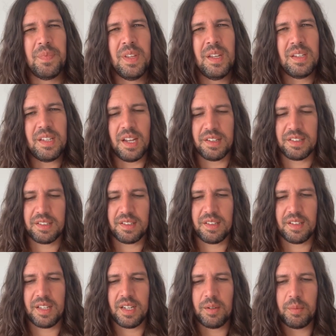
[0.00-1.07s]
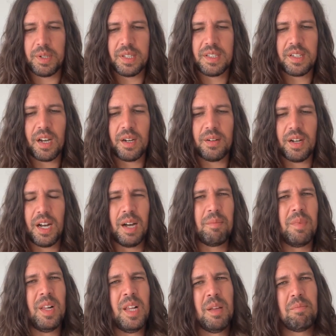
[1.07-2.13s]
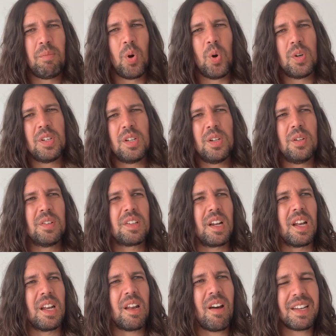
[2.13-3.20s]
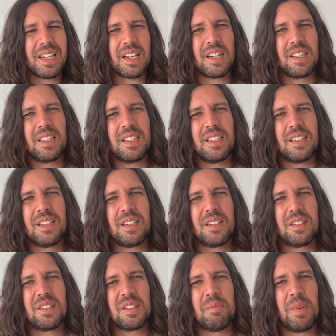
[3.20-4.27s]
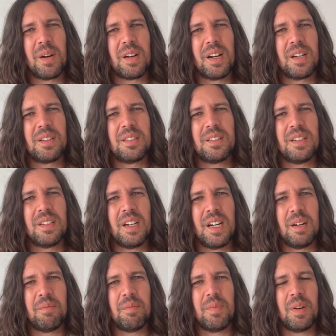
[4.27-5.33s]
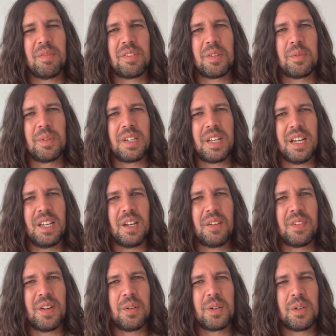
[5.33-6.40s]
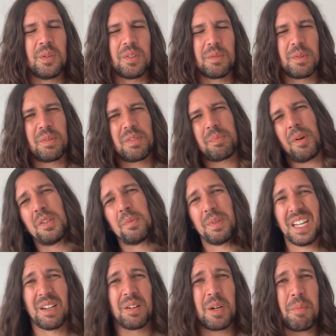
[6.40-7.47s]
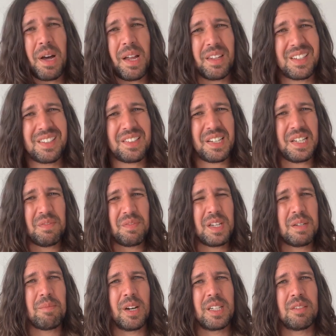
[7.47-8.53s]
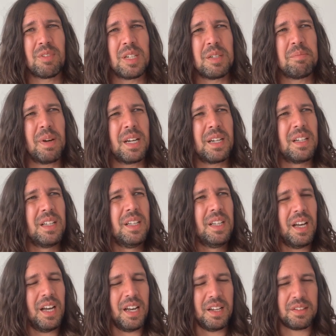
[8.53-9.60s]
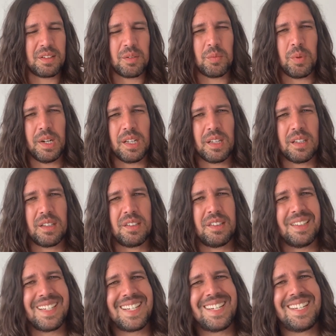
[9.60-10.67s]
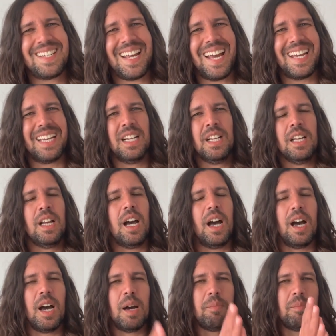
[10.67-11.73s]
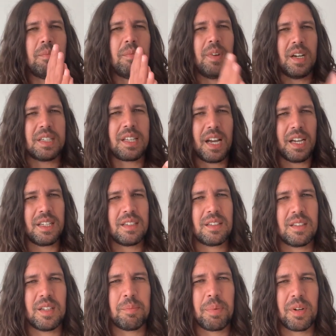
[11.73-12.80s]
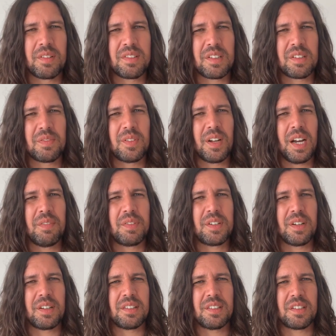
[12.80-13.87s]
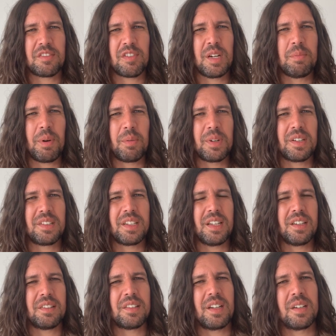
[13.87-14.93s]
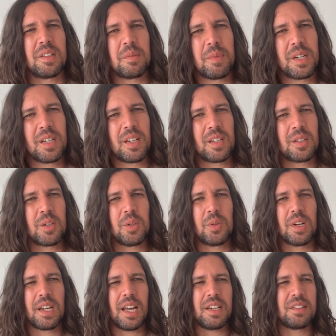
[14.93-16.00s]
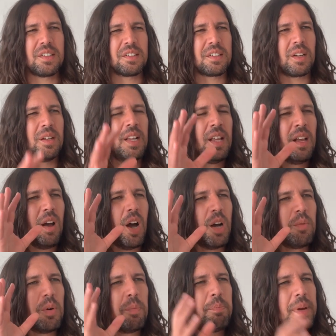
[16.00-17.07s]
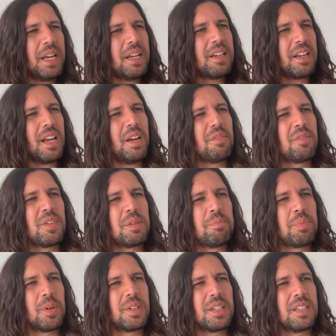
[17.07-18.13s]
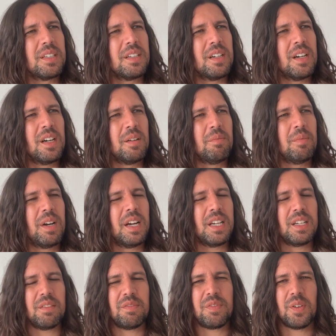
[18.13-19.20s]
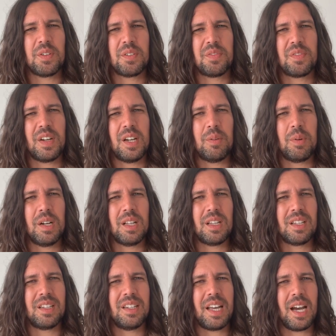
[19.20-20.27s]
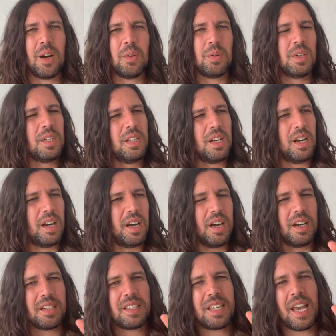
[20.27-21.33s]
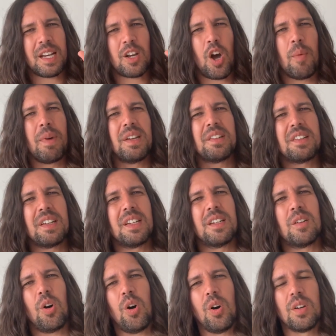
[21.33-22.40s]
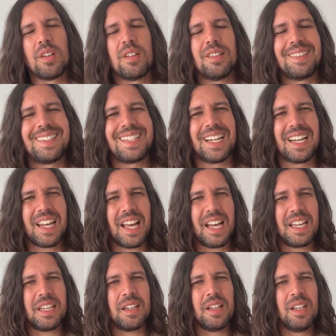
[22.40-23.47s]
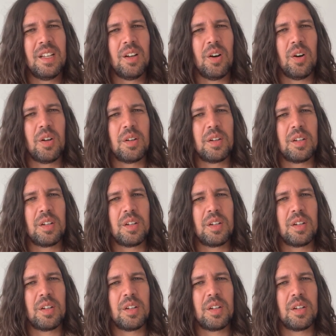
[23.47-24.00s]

yes, there we go. More news likely tomorrow. I'm sure we'll get EFL calls, and we were supposed to be hearing about the TV money rebate as well today. Again, apologies for not advertising the stream, but wanted to get this done because I'm on another call later. So I will bid everybody a fond farewell. Now, get comments in on delay on the